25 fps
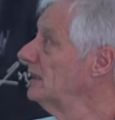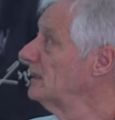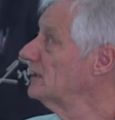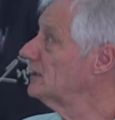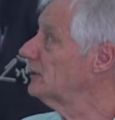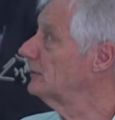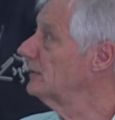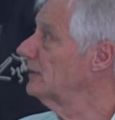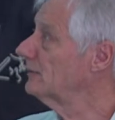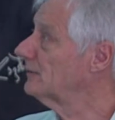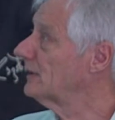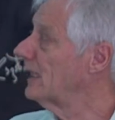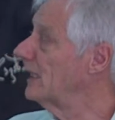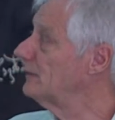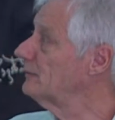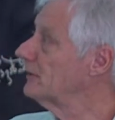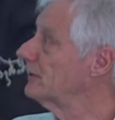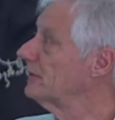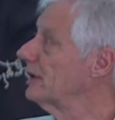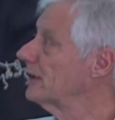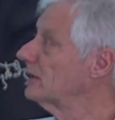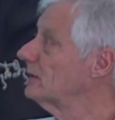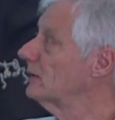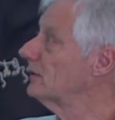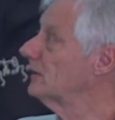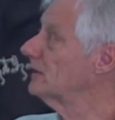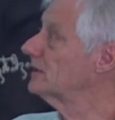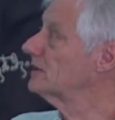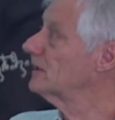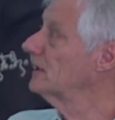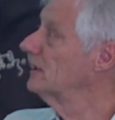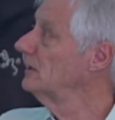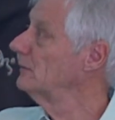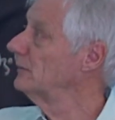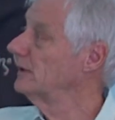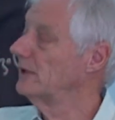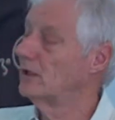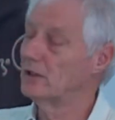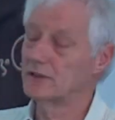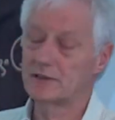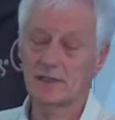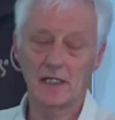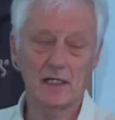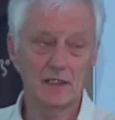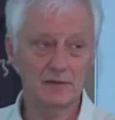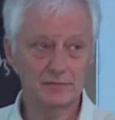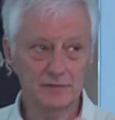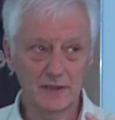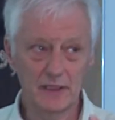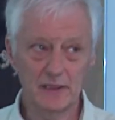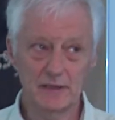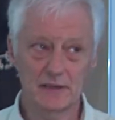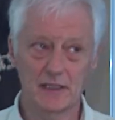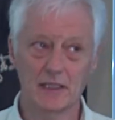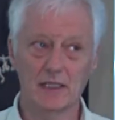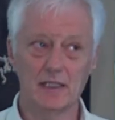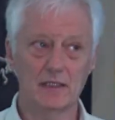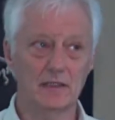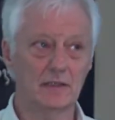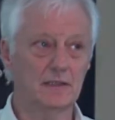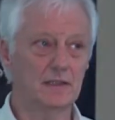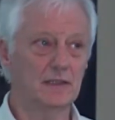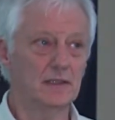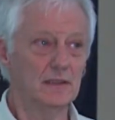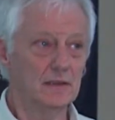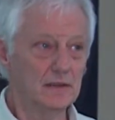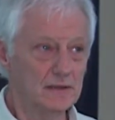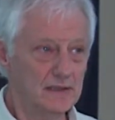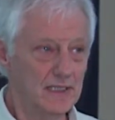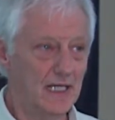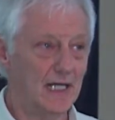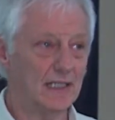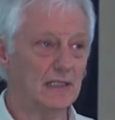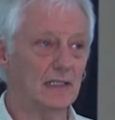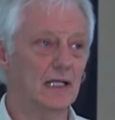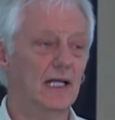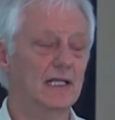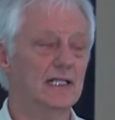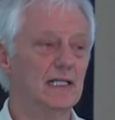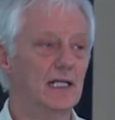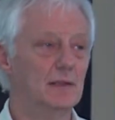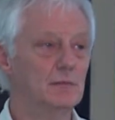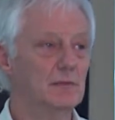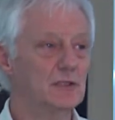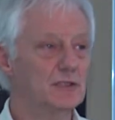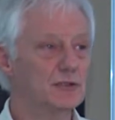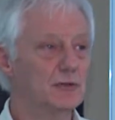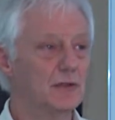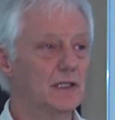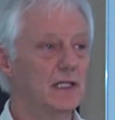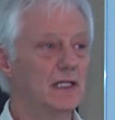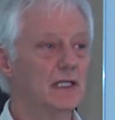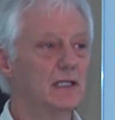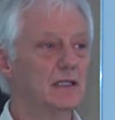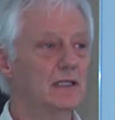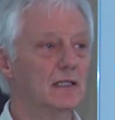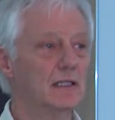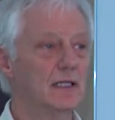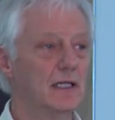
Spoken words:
So we have climate records, we also have detailed satellite imagery,